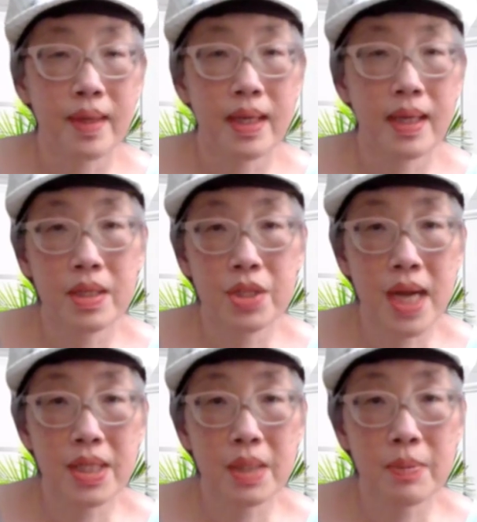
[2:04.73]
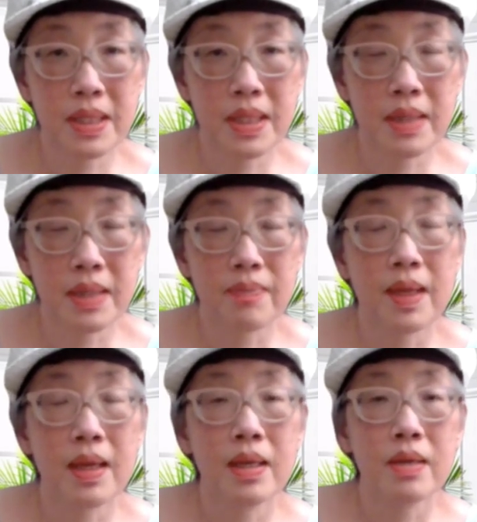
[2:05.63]
ChatGPT.
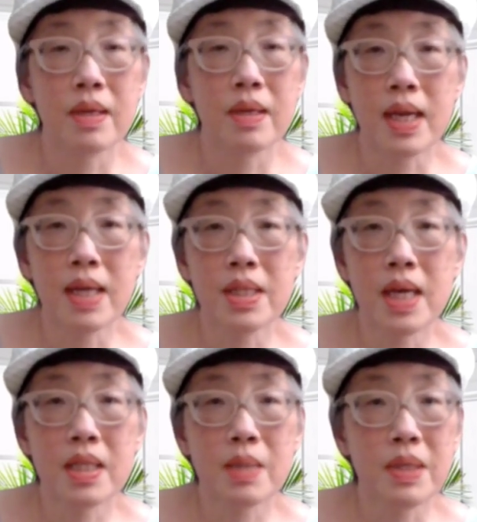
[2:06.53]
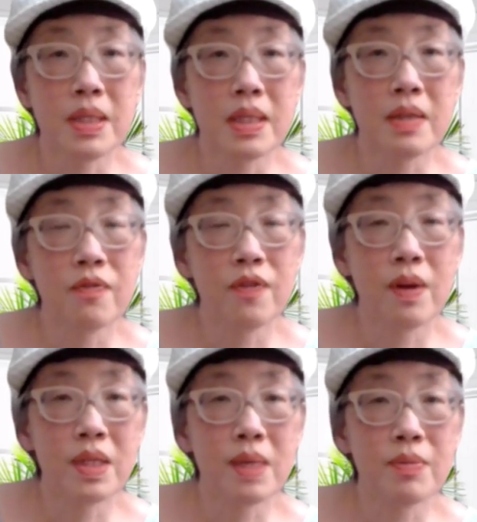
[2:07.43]
You can get ChatGPT
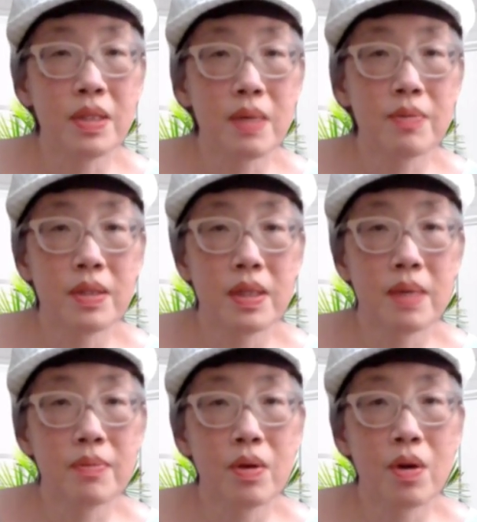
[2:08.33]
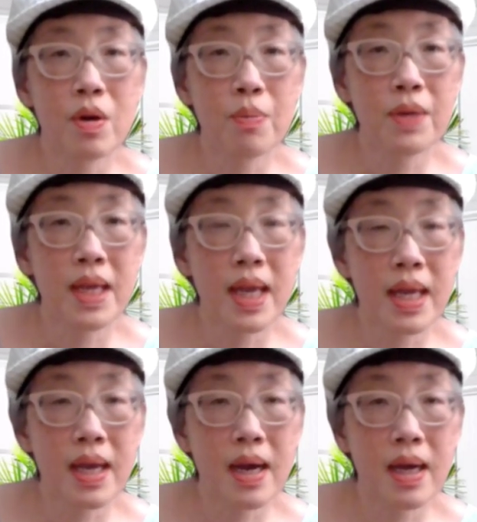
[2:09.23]
from
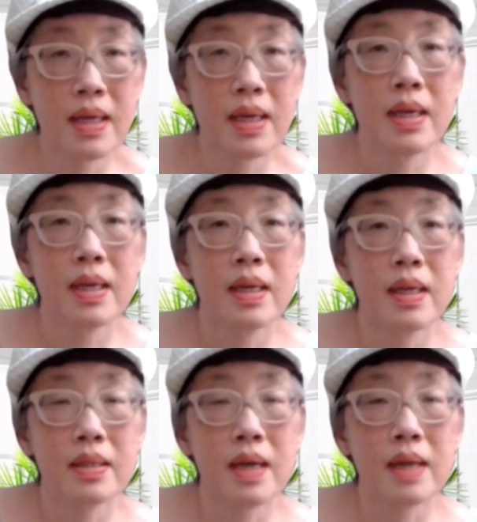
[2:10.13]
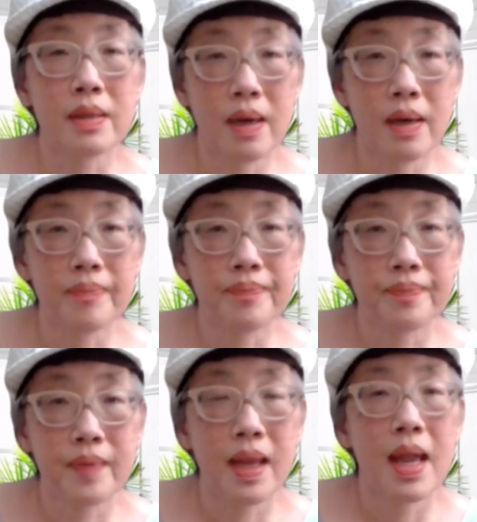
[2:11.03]
www.openai.com.
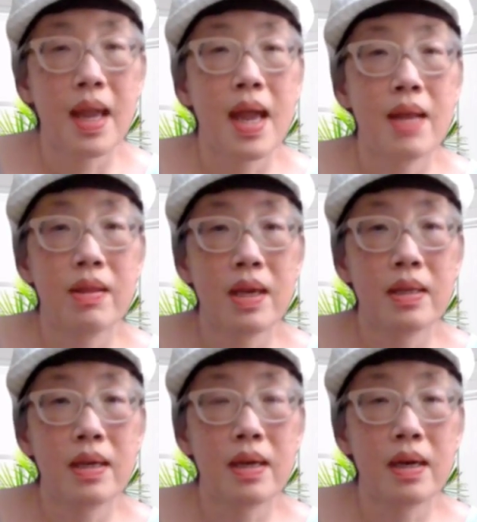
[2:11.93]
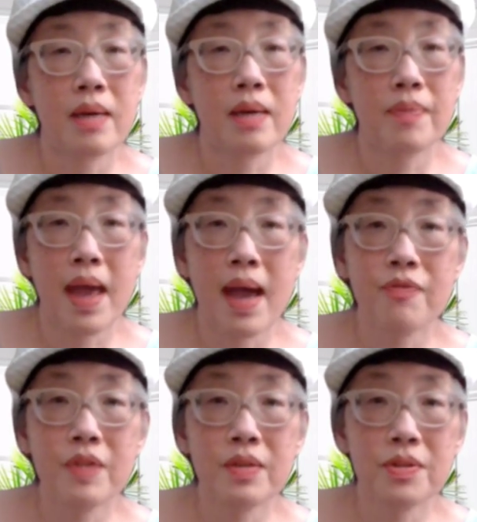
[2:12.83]
And then
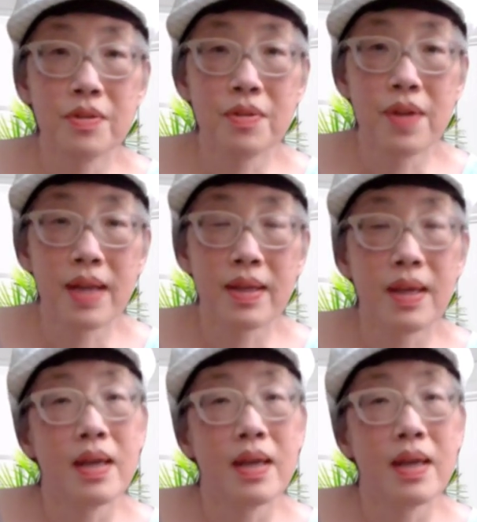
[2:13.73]
after you do that,